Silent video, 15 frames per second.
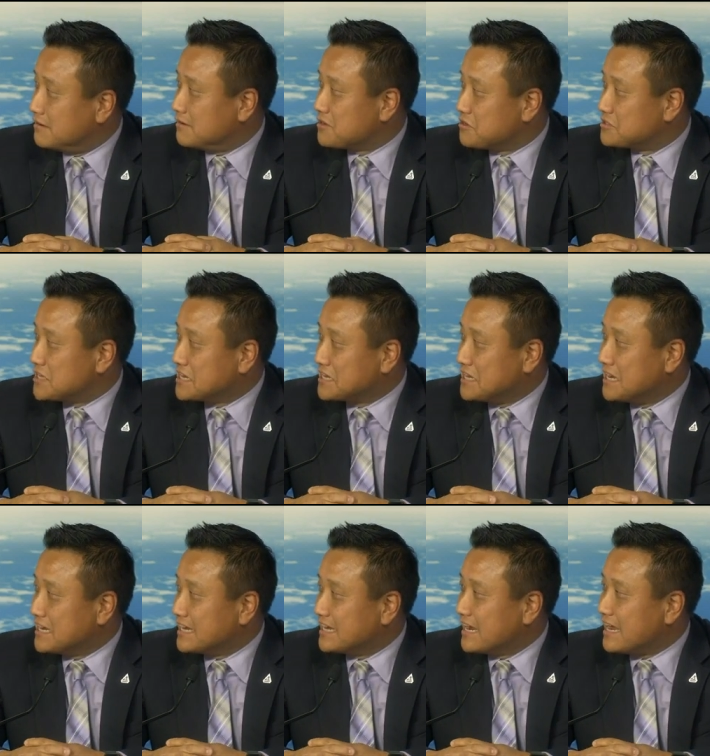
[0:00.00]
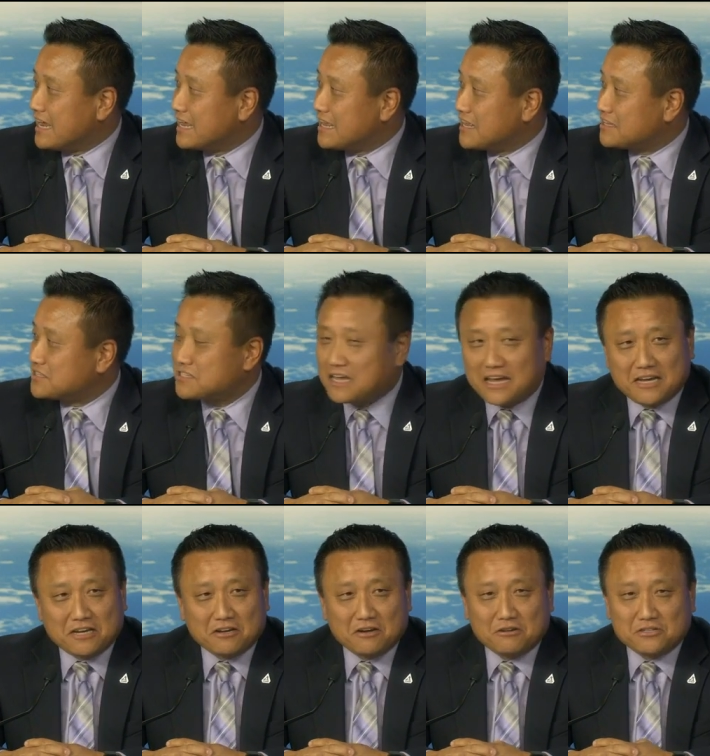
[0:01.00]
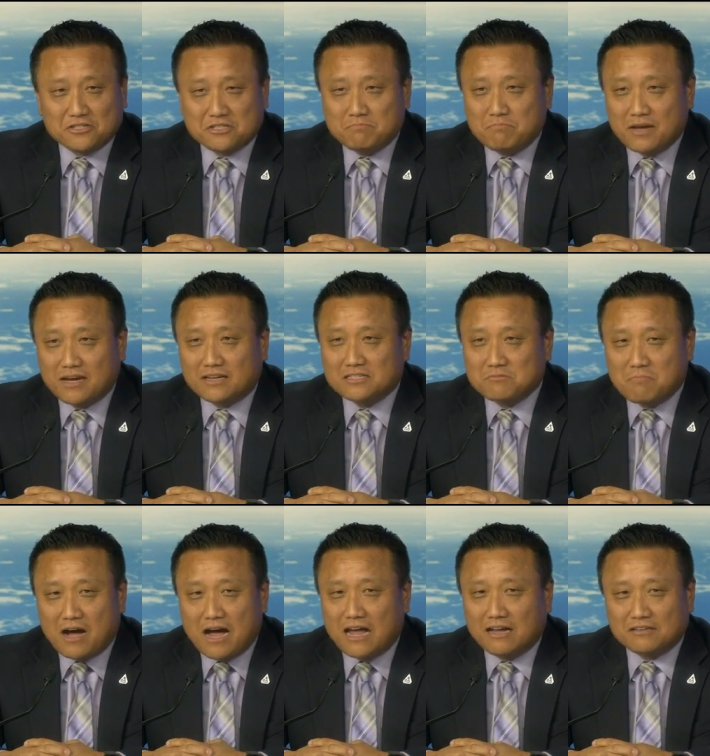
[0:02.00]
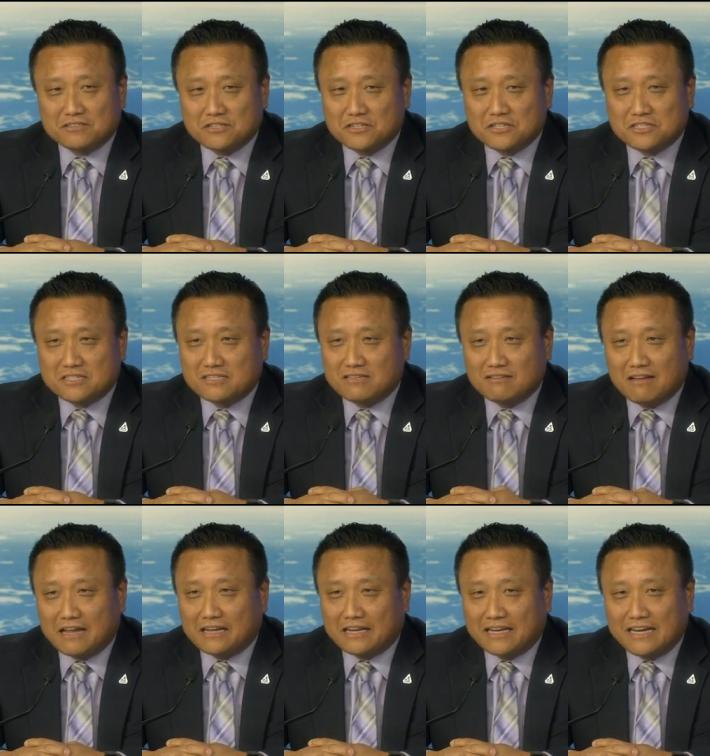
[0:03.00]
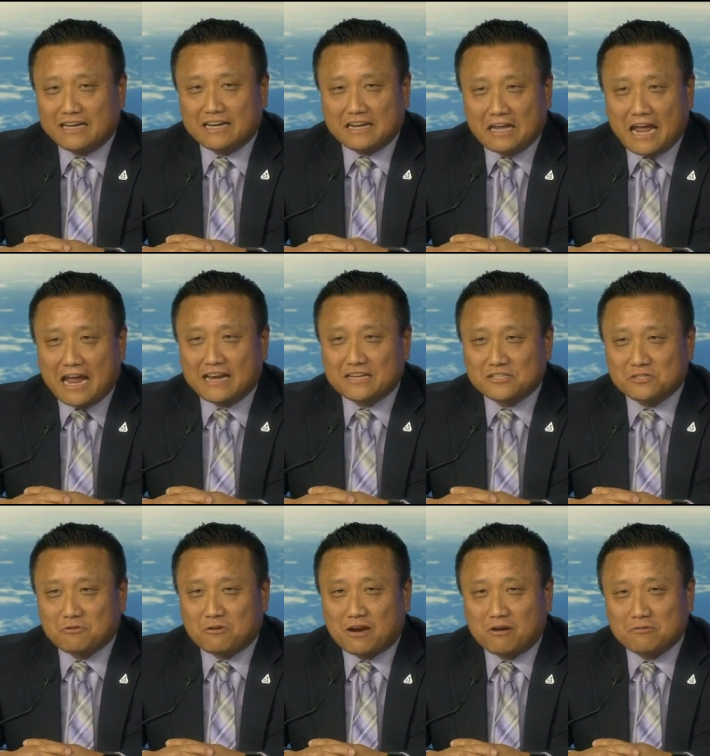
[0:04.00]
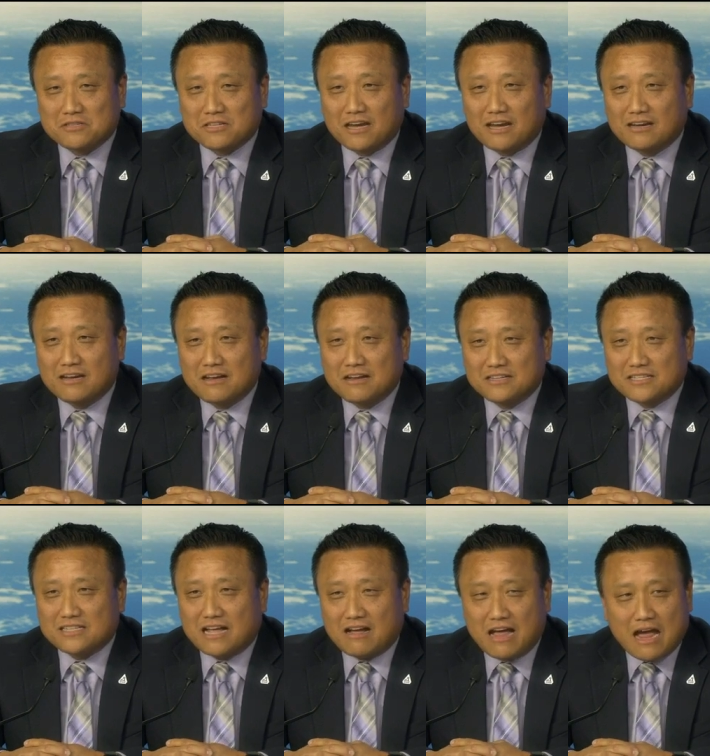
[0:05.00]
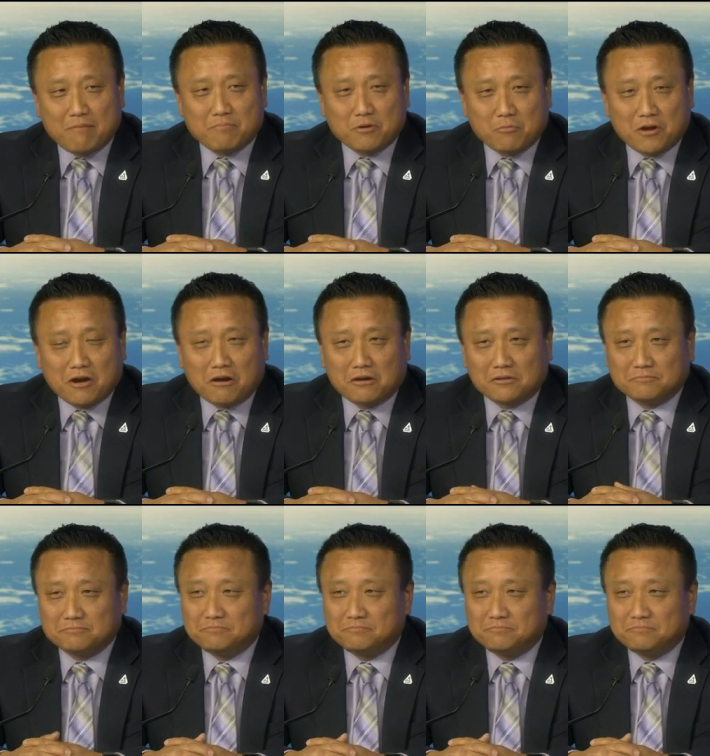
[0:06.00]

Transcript: you said giddy, I'd say, you know, just big smiles, and just like a kid in a candy store, I would say, just how happy we are.